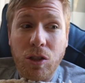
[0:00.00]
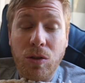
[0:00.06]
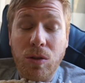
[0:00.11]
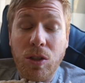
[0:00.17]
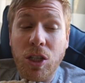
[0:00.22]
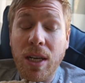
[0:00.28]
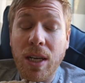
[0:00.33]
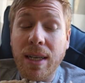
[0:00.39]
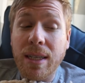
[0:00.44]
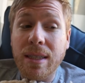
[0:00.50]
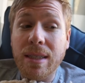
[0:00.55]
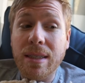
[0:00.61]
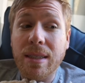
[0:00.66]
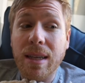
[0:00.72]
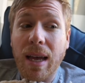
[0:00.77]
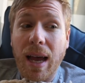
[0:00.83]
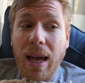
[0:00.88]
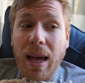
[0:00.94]

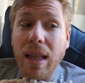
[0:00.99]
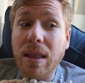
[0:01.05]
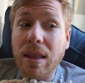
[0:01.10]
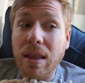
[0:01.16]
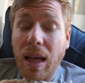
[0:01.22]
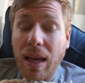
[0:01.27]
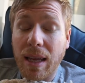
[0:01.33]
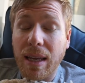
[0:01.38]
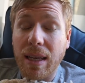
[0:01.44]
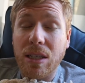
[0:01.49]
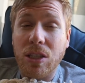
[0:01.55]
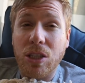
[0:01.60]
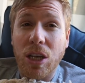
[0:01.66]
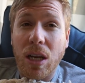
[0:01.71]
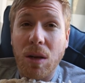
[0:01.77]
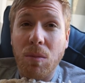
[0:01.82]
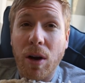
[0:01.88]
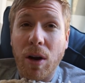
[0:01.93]
Jeans, Lucky and
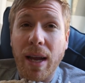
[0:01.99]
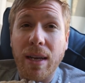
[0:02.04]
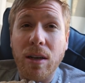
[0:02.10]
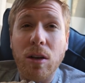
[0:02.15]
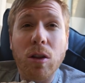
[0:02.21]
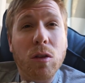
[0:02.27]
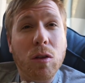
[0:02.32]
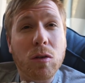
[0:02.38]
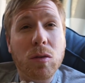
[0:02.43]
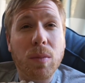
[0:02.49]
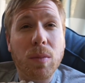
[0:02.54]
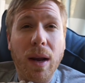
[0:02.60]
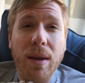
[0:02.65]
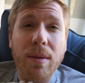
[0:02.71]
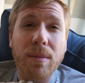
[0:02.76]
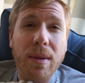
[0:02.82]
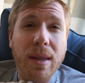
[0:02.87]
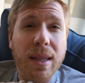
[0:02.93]
J brand. Those would
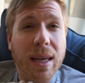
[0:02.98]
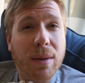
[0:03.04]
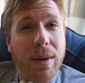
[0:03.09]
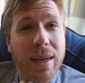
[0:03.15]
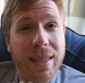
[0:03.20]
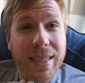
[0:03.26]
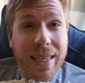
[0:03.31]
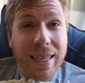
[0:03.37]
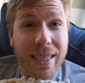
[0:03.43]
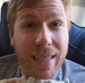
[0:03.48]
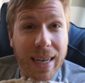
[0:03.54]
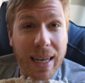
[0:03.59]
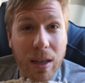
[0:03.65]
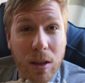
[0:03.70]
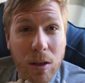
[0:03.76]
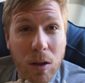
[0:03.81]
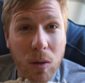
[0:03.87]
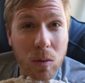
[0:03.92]
probably be like my
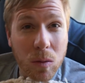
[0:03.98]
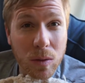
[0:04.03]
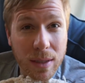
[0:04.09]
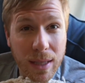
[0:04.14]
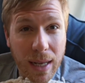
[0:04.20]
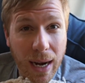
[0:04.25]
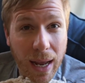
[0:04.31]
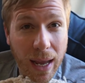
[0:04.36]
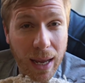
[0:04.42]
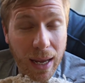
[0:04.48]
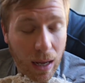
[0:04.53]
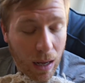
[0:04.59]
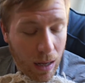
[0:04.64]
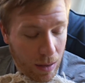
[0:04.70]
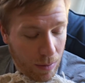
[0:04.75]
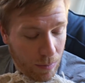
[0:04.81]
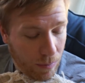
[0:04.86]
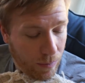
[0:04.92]
day-to-day clothes that I
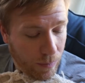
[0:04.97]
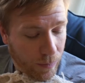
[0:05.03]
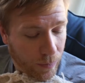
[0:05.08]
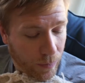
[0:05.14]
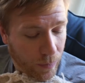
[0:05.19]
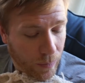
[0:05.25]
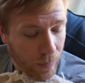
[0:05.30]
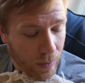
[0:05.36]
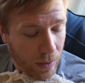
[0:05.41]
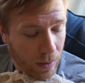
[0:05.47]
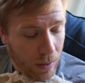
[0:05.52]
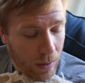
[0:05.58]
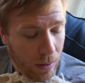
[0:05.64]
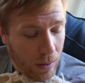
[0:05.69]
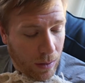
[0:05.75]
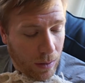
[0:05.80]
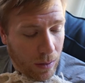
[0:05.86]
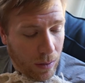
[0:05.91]
um,
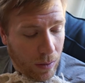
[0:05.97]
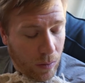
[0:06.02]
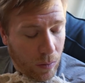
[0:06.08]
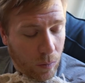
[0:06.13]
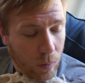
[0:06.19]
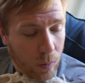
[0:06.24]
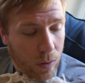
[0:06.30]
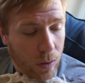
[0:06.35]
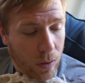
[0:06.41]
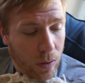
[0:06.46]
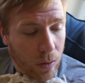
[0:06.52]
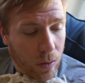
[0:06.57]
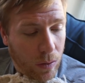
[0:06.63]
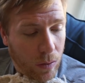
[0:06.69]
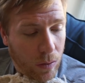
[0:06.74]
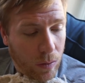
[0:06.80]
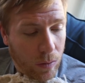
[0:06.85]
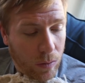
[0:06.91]
would
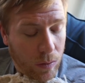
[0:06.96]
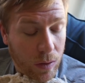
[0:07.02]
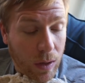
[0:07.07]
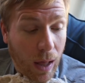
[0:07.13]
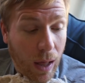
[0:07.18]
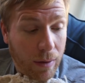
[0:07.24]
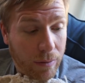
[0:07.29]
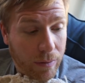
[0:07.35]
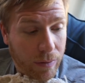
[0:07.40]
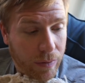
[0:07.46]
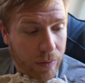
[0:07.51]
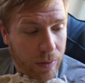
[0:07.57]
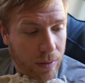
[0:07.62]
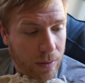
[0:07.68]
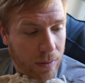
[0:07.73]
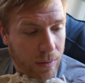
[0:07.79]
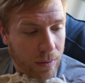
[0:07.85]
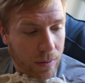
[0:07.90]
love.
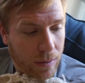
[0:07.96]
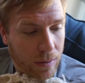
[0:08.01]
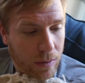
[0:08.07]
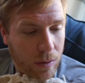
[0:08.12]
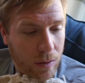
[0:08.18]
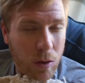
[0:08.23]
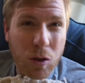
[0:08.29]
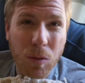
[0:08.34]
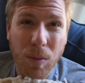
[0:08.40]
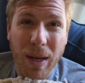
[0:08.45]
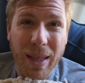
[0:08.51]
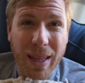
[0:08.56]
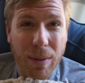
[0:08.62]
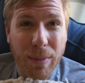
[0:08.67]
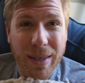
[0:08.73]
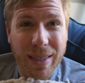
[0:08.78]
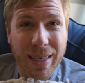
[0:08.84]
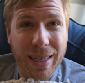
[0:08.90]
Those are probably
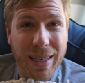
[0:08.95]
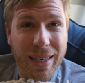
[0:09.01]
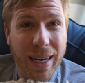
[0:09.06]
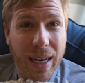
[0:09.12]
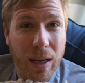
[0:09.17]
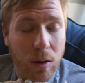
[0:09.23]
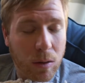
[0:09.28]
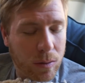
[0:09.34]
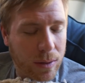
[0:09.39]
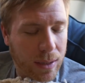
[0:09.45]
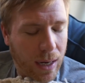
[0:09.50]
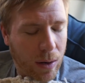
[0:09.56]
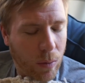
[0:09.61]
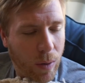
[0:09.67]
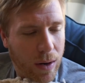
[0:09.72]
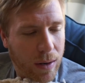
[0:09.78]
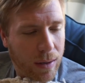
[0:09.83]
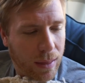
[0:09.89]
like my day to -day clothes that I
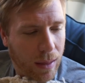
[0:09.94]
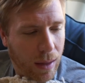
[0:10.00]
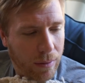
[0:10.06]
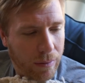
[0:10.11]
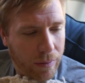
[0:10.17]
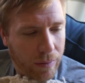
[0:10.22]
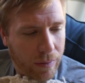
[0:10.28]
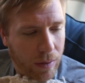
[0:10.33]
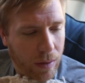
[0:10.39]
wear and love.